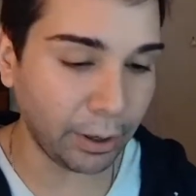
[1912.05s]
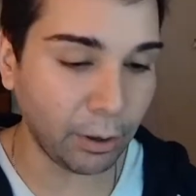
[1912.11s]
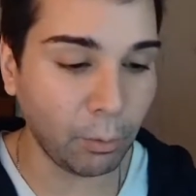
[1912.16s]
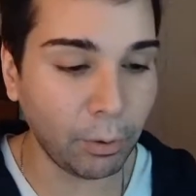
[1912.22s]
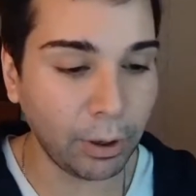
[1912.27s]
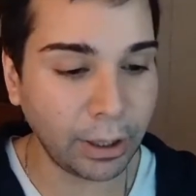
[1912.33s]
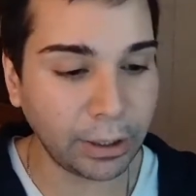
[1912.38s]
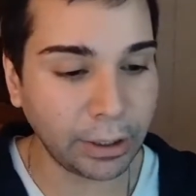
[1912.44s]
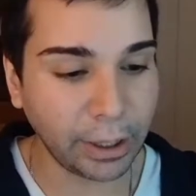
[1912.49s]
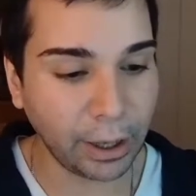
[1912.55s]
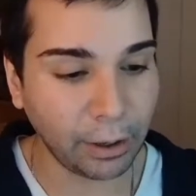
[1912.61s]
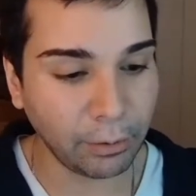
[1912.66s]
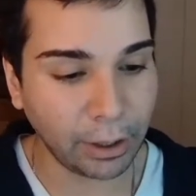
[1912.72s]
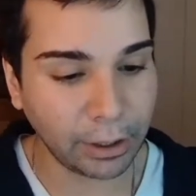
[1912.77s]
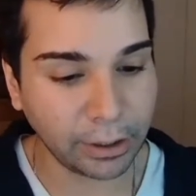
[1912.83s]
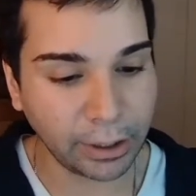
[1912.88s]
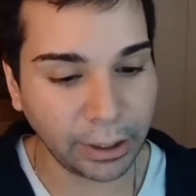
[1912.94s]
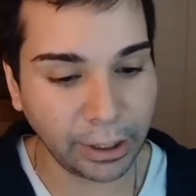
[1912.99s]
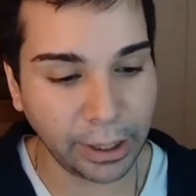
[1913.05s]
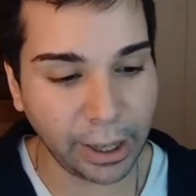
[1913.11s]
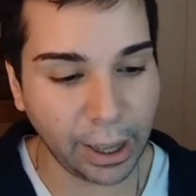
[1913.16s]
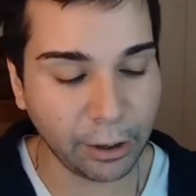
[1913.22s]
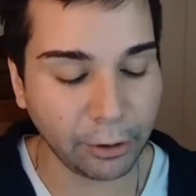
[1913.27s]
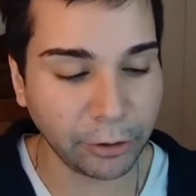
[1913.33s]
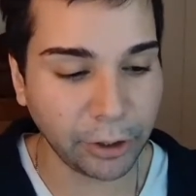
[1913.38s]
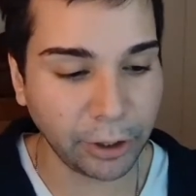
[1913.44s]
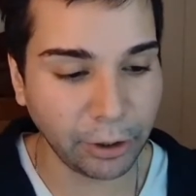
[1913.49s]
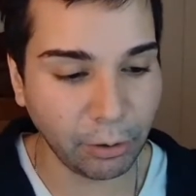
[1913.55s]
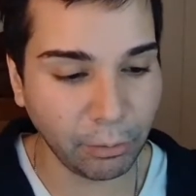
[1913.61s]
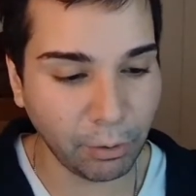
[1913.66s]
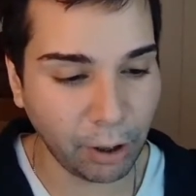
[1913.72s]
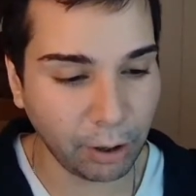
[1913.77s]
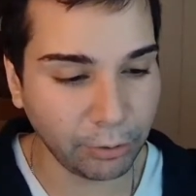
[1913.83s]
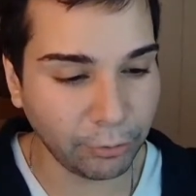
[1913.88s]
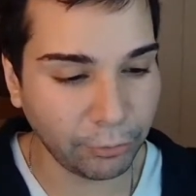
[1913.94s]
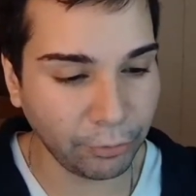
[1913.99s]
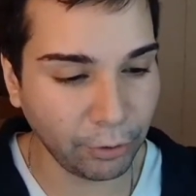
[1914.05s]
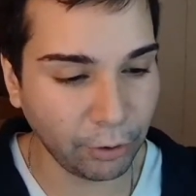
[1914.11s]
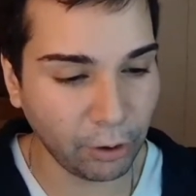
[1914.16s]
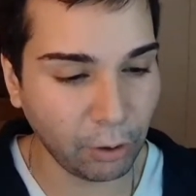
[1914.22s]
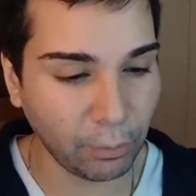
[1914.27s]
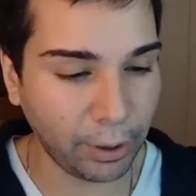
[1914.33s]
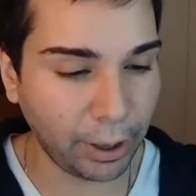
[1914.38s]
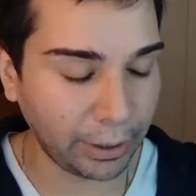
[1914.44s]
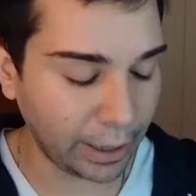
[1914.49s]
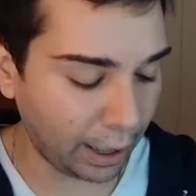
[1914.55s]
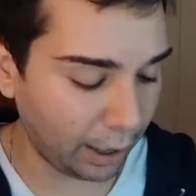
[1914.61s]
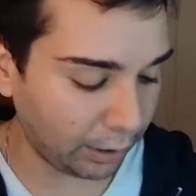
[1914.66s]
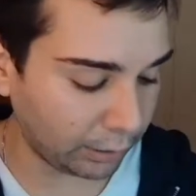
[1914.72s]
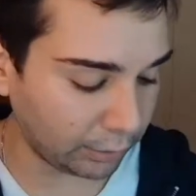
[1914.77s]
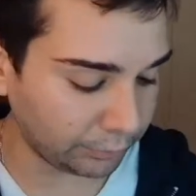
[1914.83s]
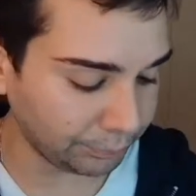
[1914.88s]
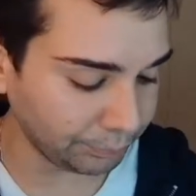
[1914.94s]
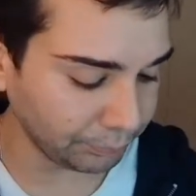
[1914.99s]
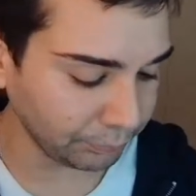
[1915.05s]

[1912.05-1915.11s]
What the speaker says: let's see the energy around Virgo right now.